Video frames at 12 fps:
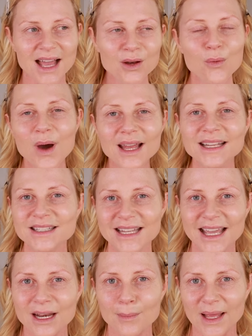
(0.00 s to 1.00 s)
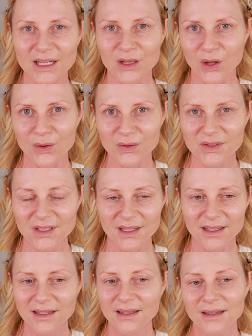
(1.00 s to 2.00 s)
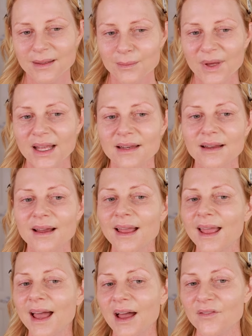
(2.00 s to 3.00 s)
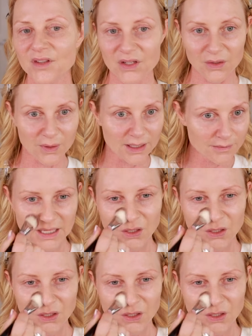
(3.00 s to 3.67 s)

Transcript: I don't want it to get on my clothes but I have to do it.